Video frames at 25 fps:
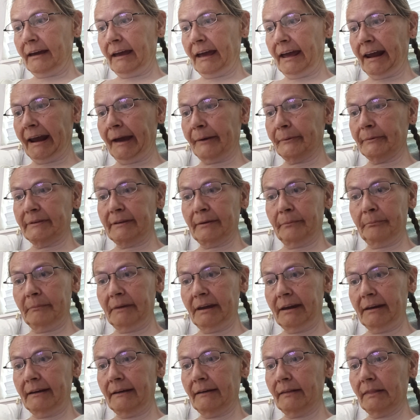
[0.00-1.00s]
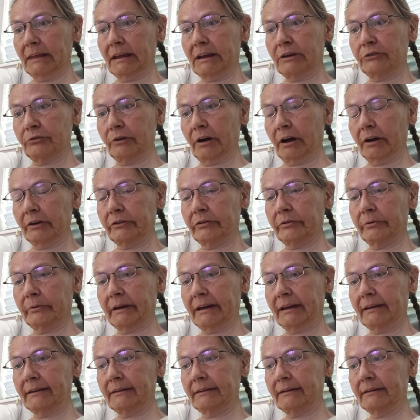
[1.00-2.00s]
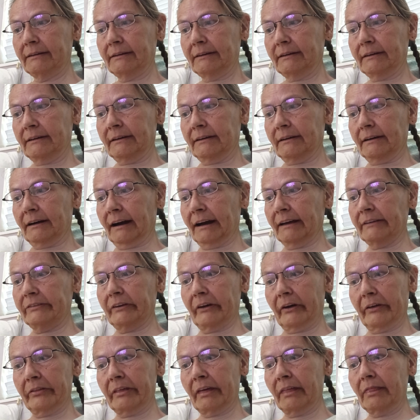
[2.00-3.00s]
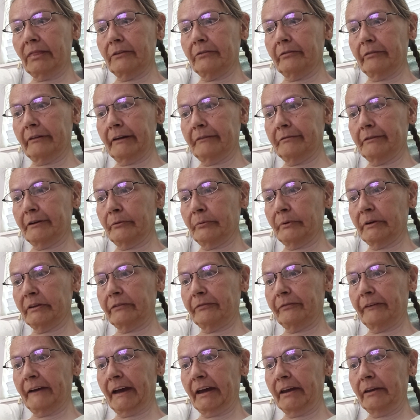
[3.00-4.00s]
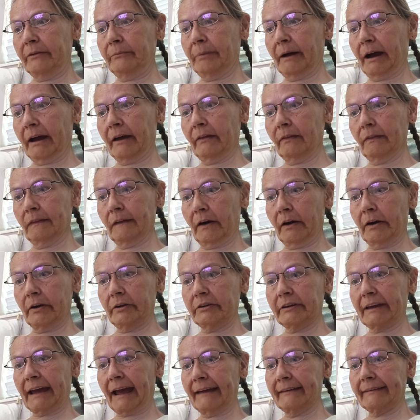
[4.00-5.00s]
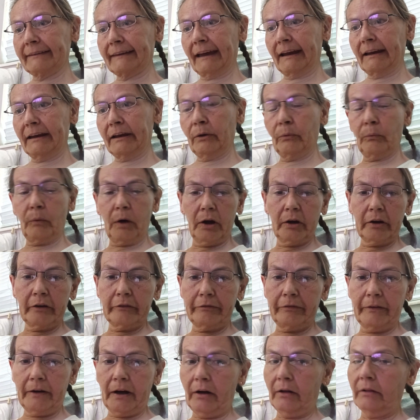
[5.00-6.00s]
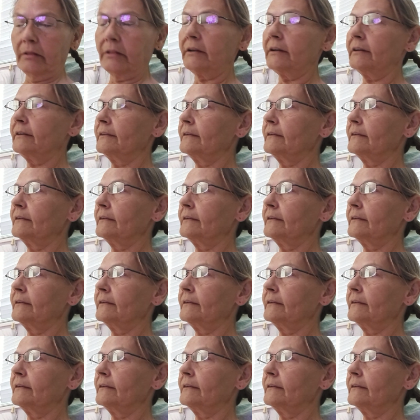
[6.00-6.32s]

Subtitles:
and I was immediately drawn to it. I saw that the river was fed by a large cascading waterfall,